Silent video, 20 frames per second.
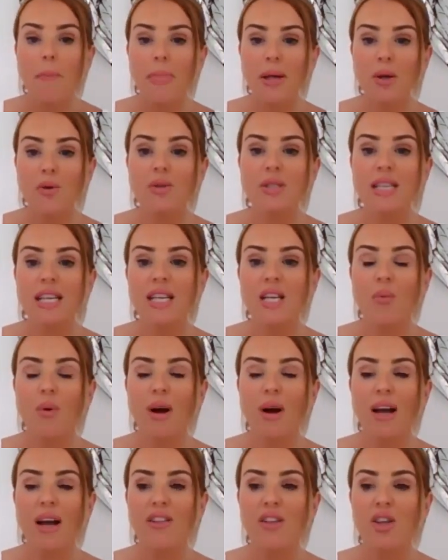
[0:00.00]
Build it in a
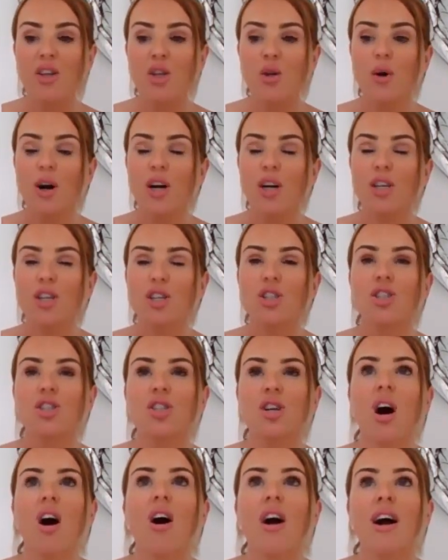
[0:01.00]
way that you are going to
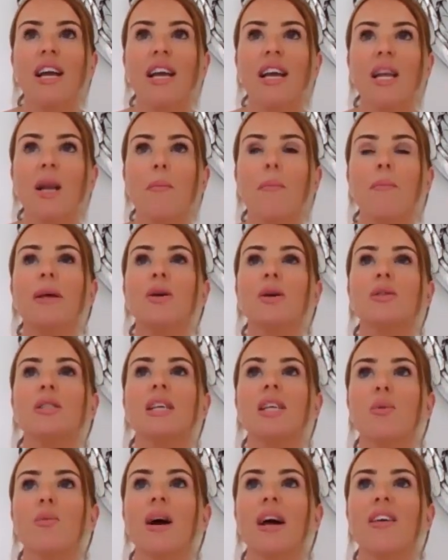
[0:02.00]
shine. Build
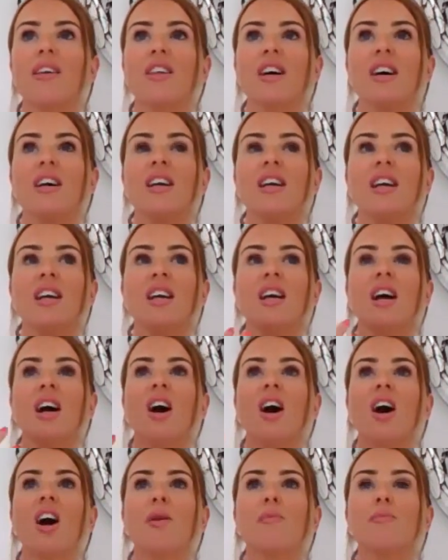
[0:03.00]
it in a way that
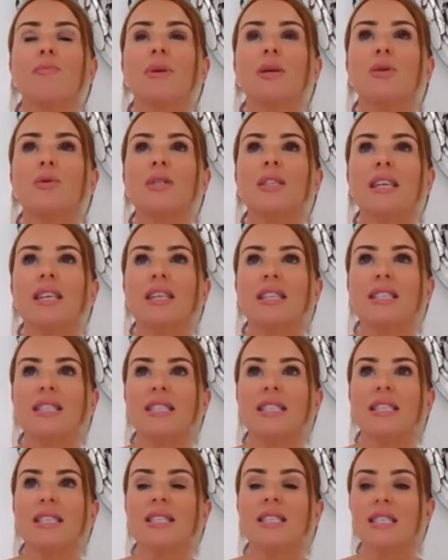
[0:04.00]
I'm building
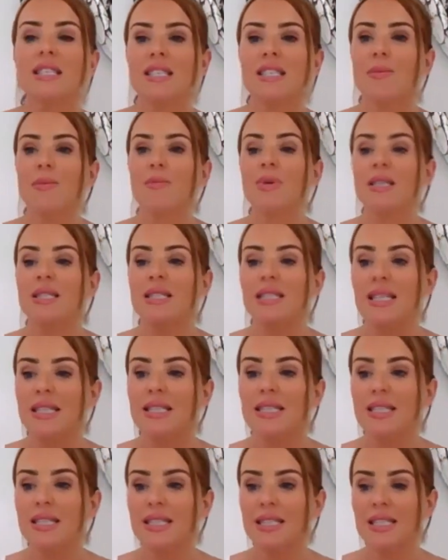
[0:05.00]
consistency and
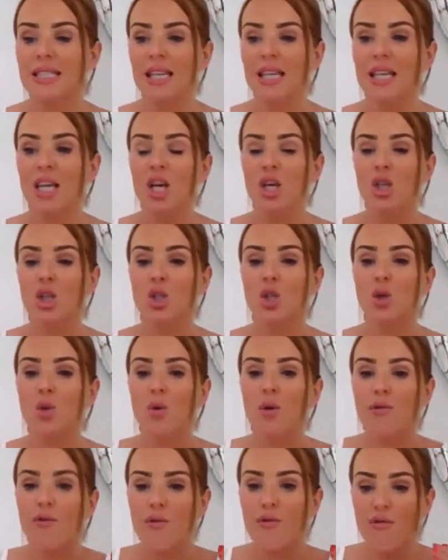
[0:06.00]
persistency
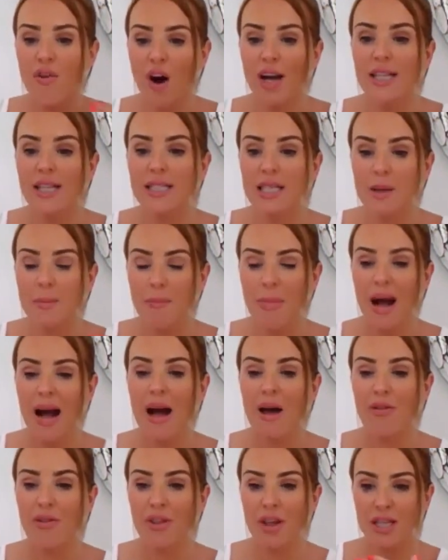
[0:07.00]
to finding a
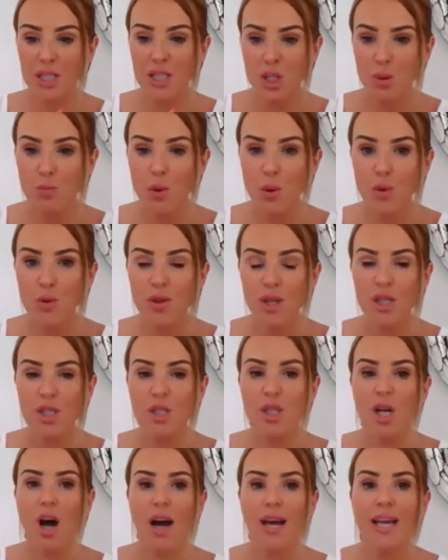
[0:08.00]
path that is smoother,
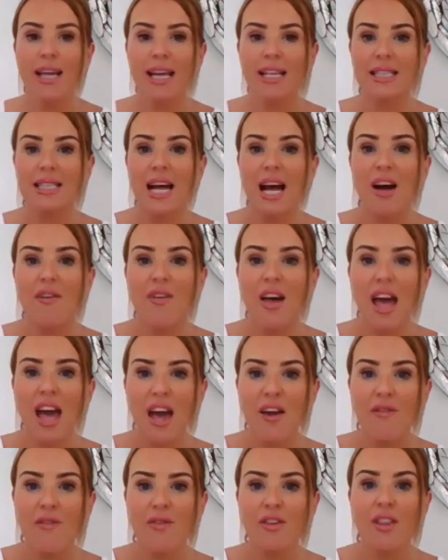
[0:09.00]
so I get to have
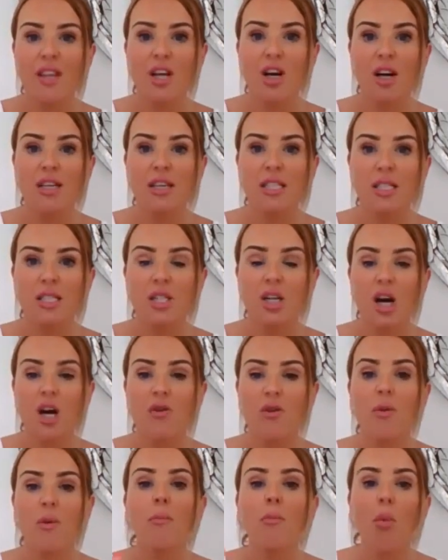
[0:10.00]
everything I
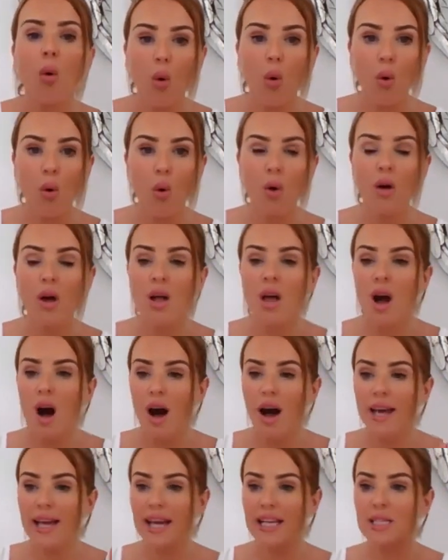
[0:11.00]
desire and more.
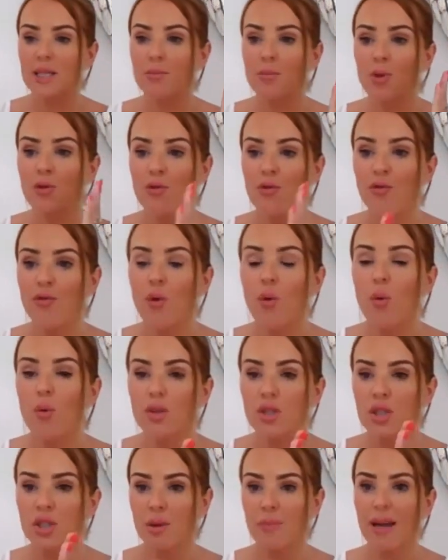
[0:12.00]
I get to move
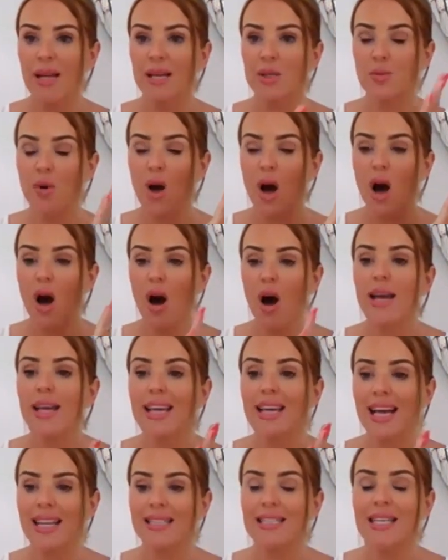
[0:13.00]
forward in a place where I
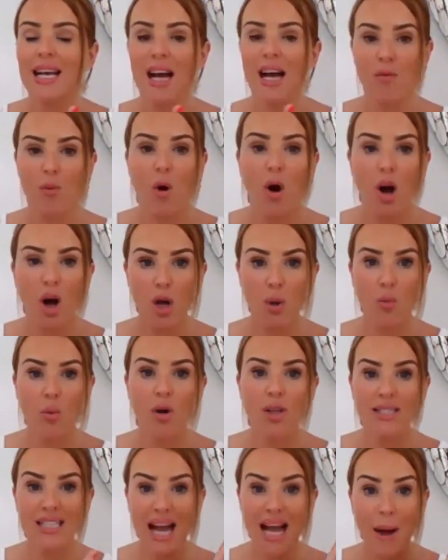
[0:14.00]
get to have what I
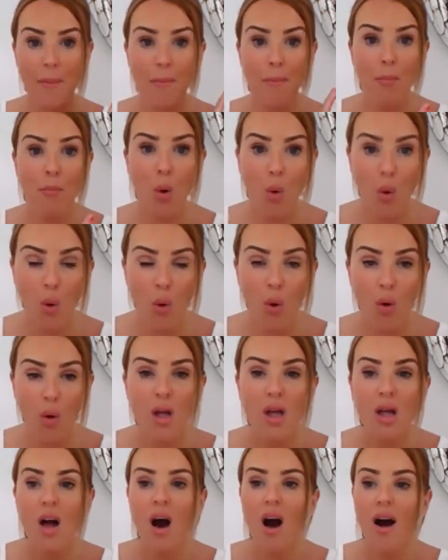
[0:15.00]
want and more.
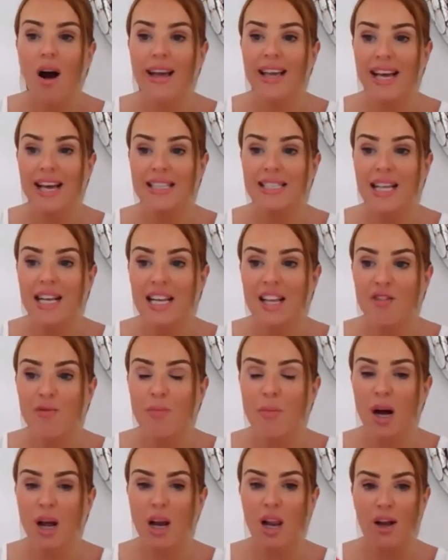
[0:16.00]
I get to live
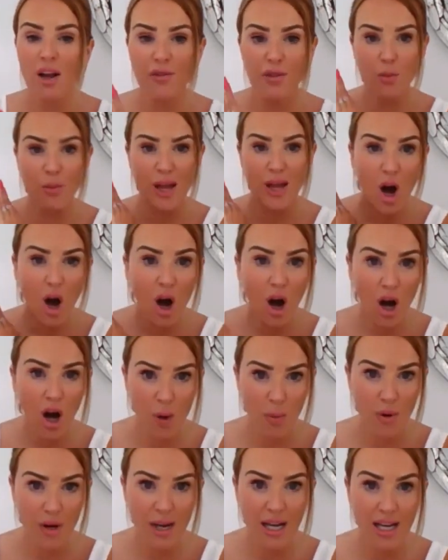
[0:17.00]
my life the way
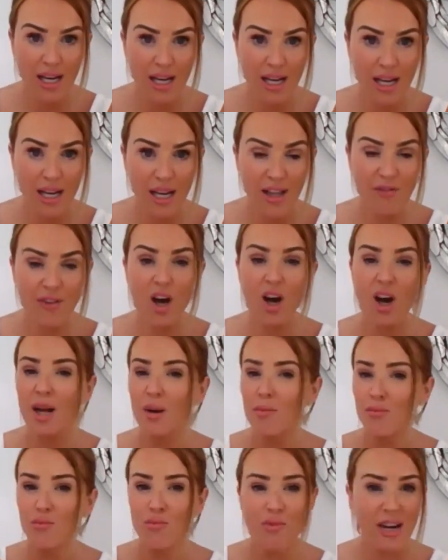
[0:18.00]
I want to live it.
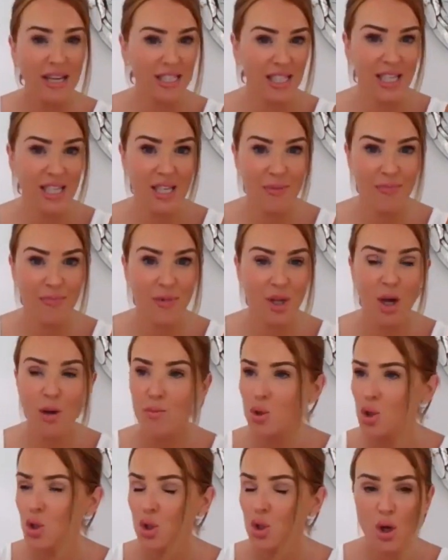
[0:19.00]
I am ready. I'm
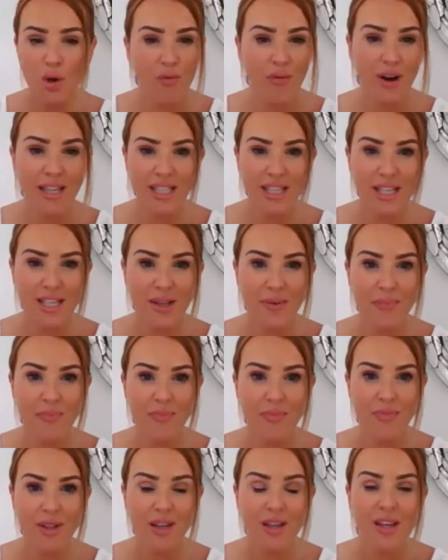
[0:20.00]
so ready.
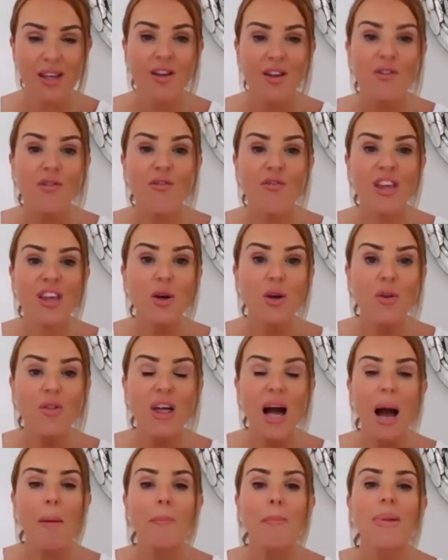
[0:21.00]
Feel
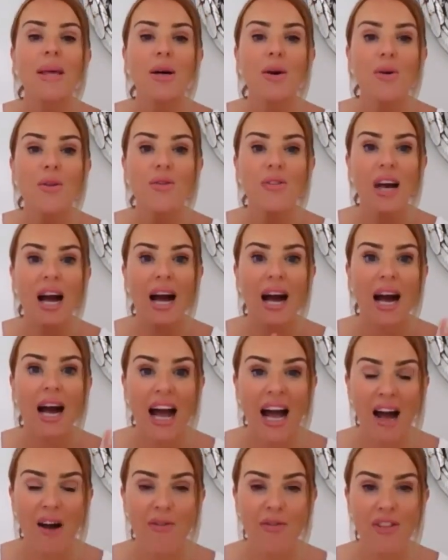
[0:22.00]
that, build that,
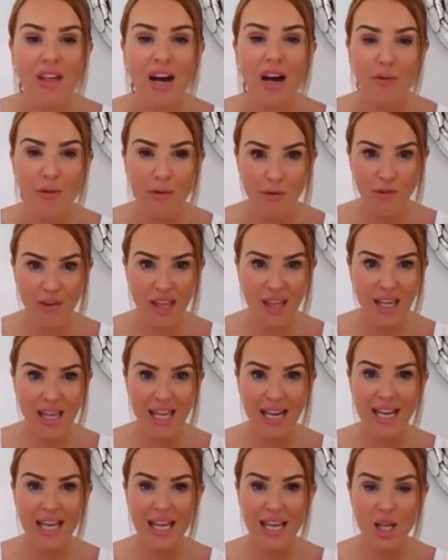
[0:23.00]
have that,
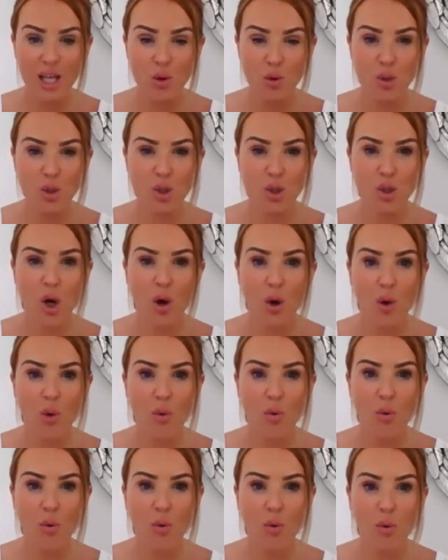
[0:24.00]
feel it in your
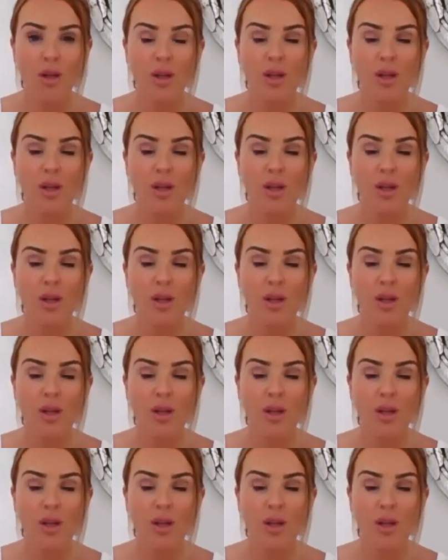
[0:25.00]
soul,